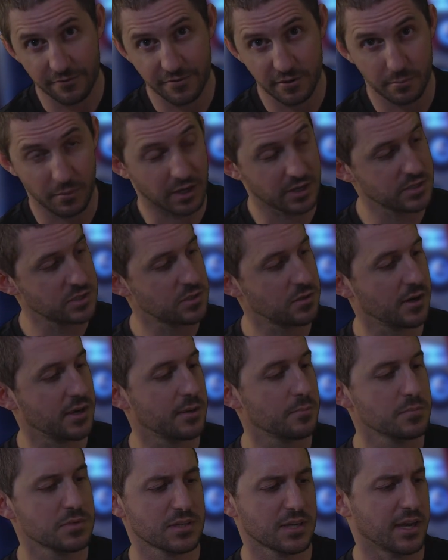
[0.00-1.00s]
for my
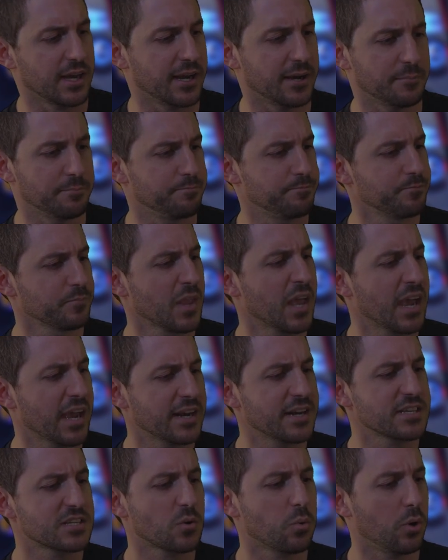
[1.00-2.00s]
streams. It
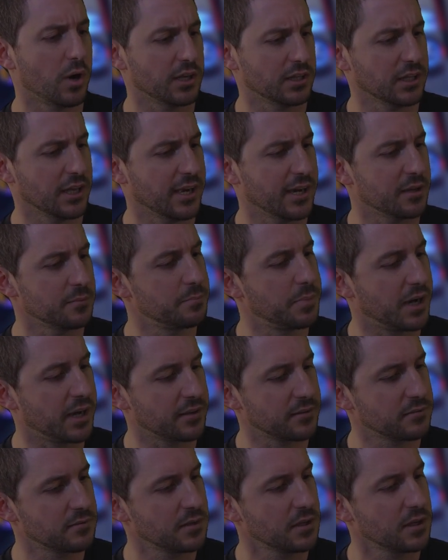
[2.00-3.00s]
is quite loud, but